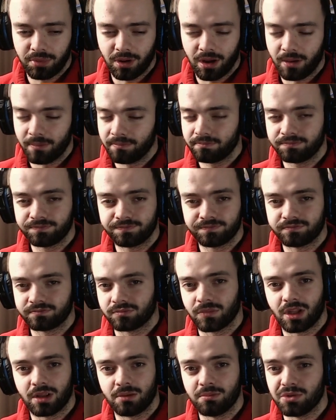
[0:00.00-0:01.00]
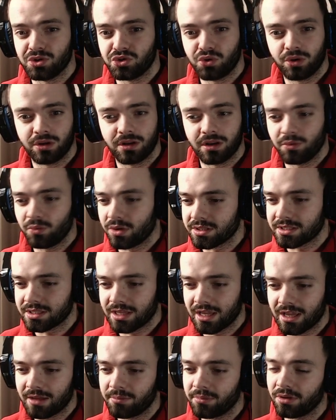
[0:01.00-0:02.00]
But I'm enjoying it once
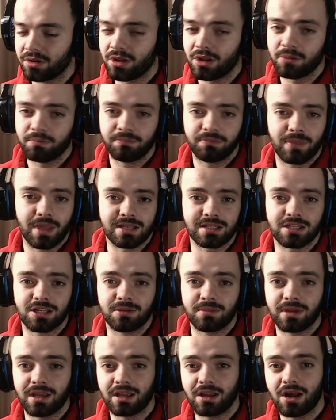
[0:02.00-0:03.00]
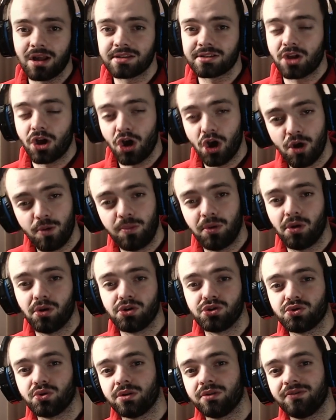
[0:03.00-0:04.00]
again. But no, that's going to be it, guys. I hope you
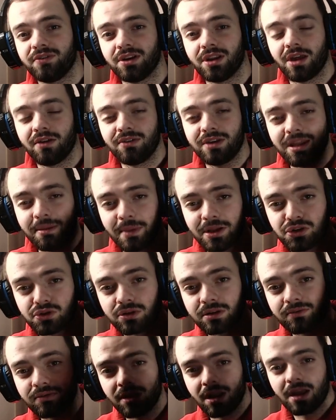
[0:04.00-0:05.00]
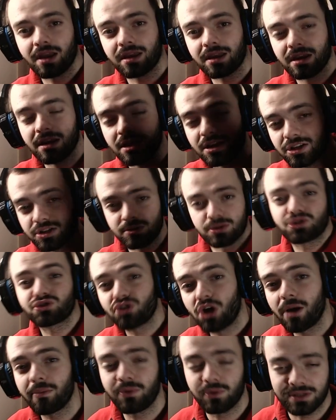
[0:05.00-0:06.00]
enjoyed the video. If you did, make sure to leave a like.
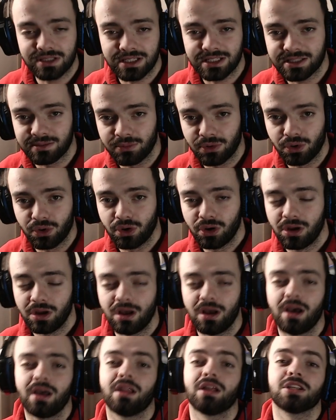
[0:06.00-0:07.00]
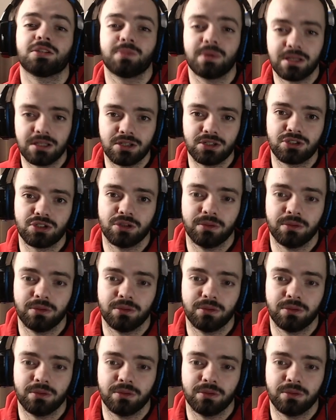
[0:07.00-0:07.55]
Subscribe if you want to see some more. And I'll speak to you